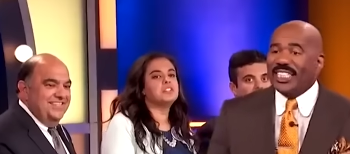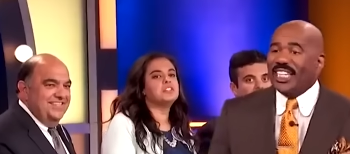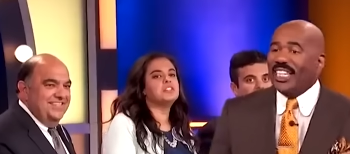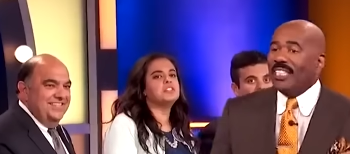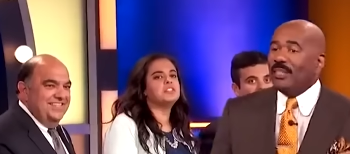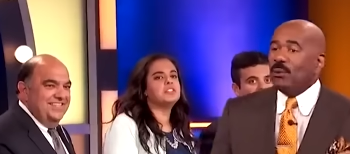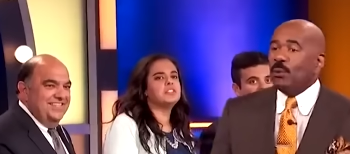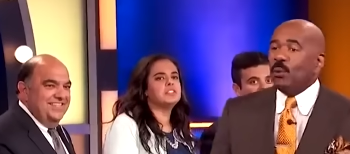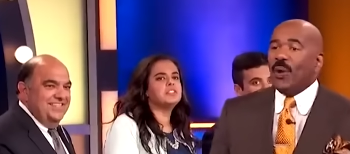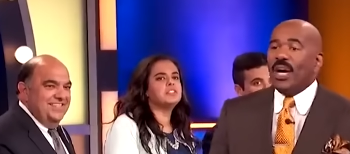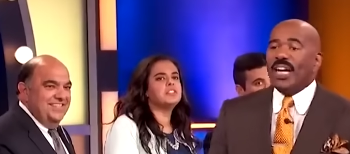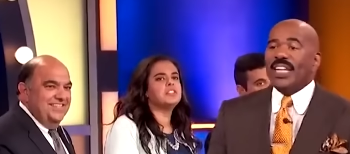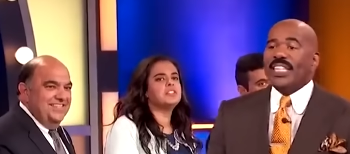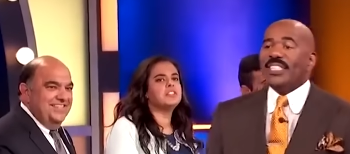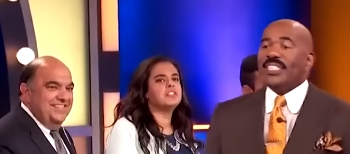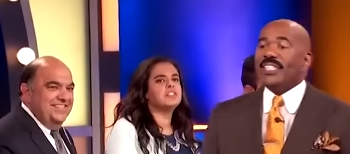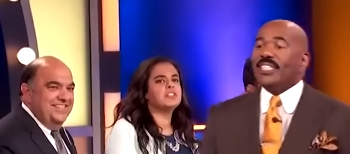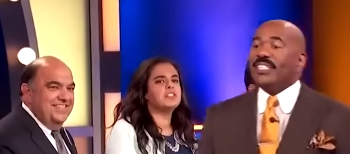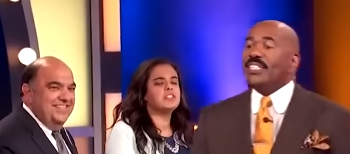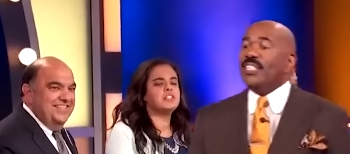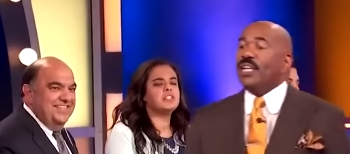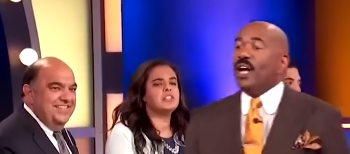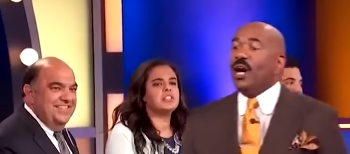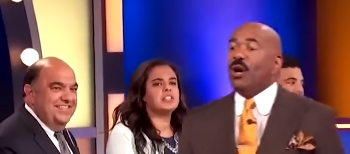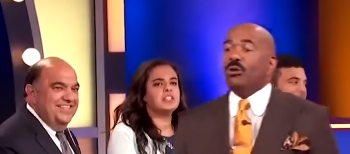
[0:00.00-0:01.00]
Speaker 1: didn't waste
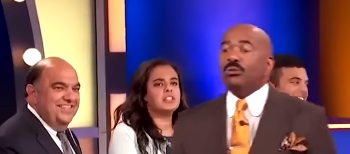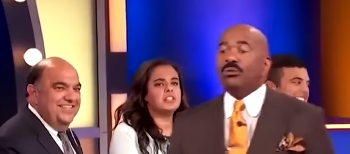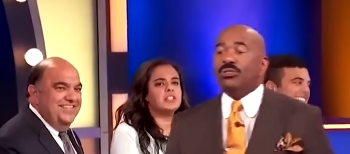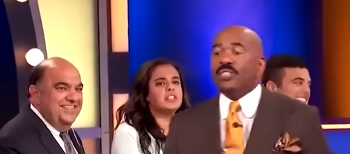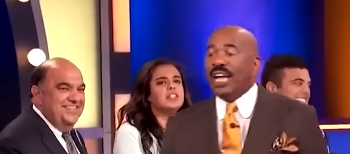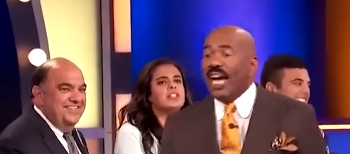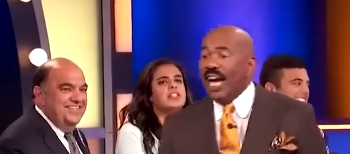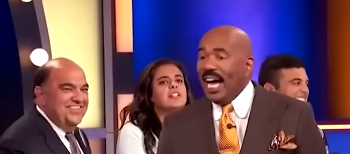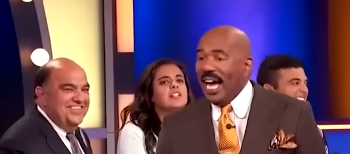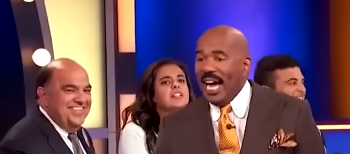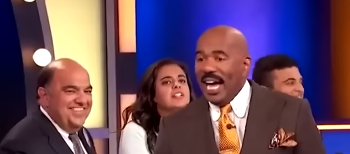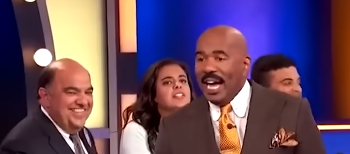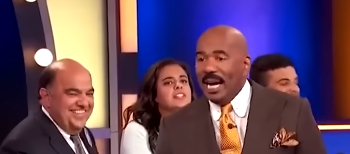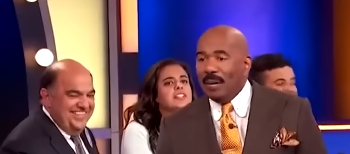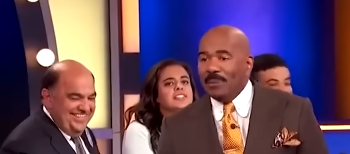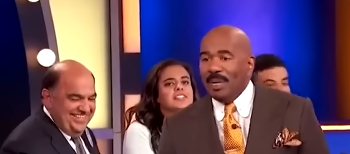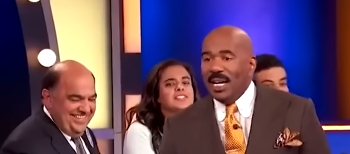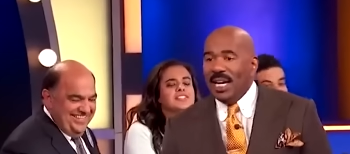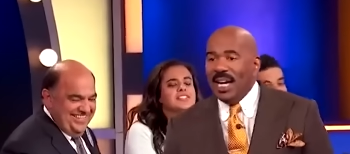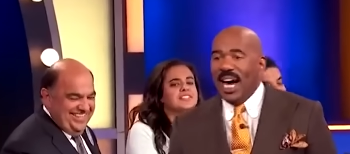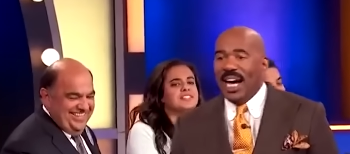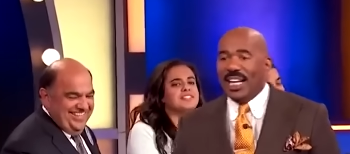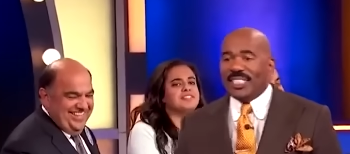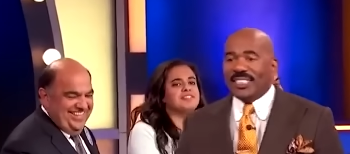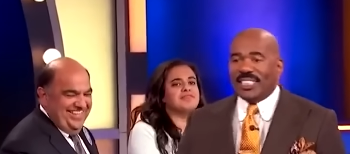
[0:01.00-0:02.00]
no time.
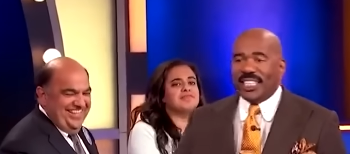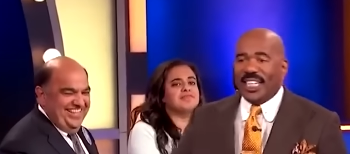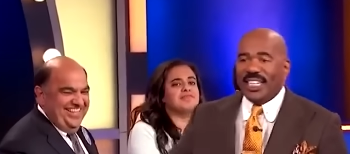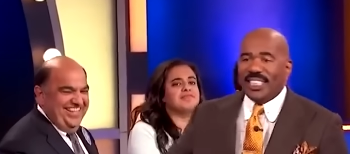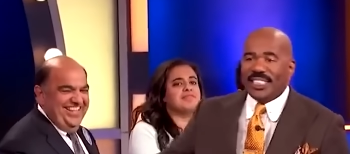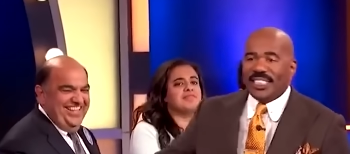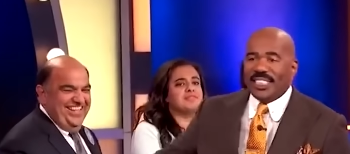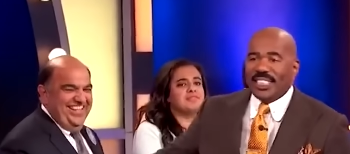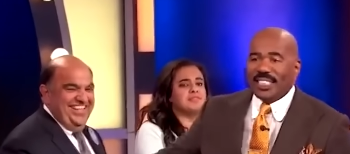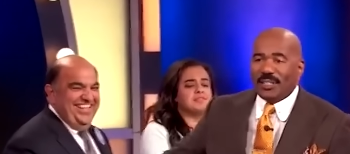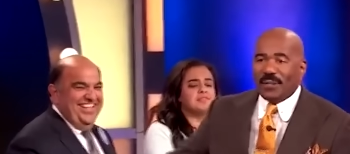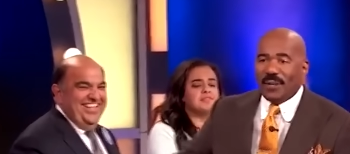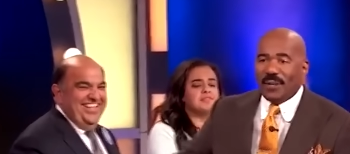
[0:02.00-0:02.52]
I said, she